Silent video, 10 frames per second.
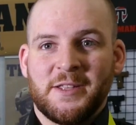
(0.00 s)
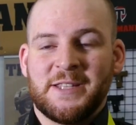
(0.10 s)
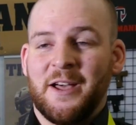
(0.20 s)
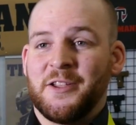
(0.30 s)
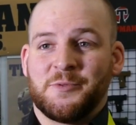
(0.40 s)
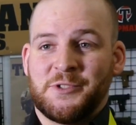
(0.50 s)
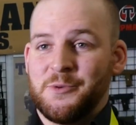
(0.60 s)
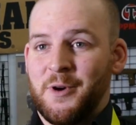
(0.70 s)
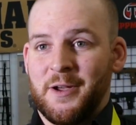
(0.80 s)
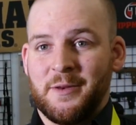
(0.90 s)
Tell us what you
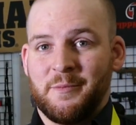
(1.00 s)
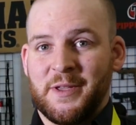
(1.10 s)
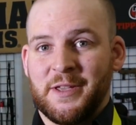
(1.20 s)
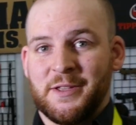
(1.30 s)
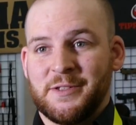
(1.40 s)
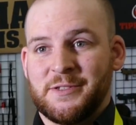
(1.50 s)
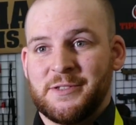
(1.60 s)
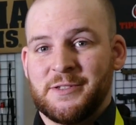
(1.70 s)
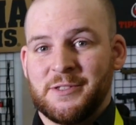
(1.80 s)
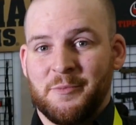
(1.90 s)
want,
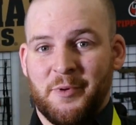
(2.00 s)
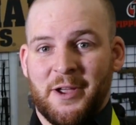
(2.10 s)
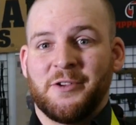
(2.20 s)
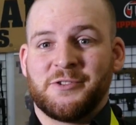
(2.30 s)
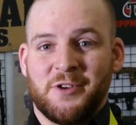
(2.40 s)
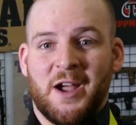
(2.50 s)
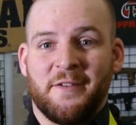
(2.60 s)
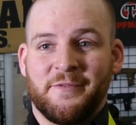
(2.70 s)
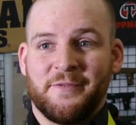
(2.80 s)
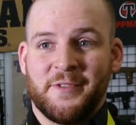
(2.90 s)
because the players
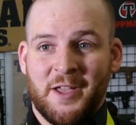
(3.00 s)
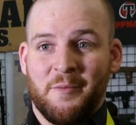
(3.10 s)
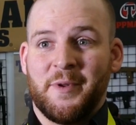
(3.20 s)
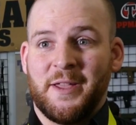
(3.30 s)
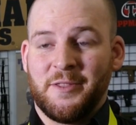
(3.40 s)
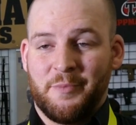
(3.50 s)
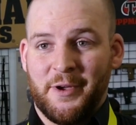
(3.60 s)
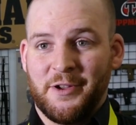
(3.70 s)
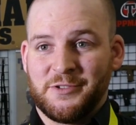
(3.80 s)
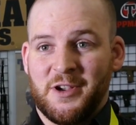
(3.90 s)
drive the company and the
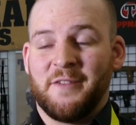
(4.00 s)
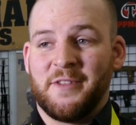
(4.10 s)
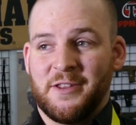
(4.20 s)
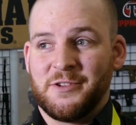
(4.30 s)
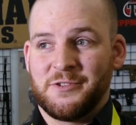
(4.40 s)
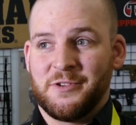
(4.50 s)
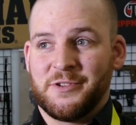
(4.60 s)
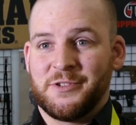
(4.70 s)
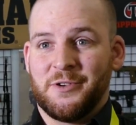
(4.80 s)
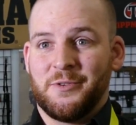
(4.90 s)
players drive the industry.
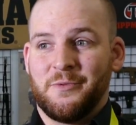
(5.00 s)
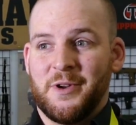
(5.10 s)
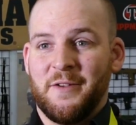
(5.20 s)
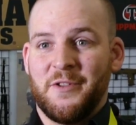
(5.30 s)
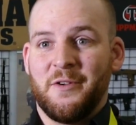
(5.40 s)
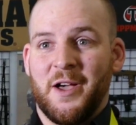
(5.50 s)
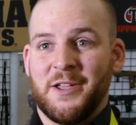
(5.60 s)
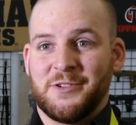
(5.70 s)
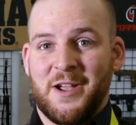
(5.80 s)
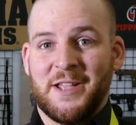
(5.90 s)
So whatever you
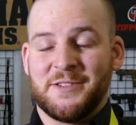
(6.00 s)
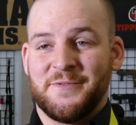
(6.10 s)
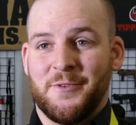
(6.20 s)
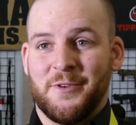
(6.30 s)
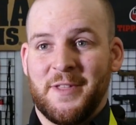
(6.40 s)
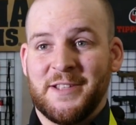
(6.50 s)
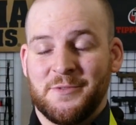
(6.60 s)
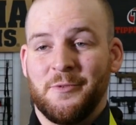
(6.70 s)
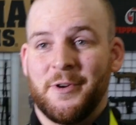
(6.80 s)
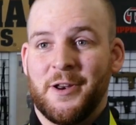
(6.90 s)
guys are asking for, that's
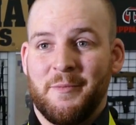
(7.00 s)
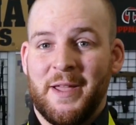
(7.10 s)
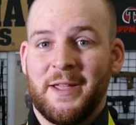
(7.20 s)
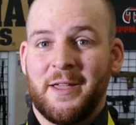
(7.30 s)
what we're going to make.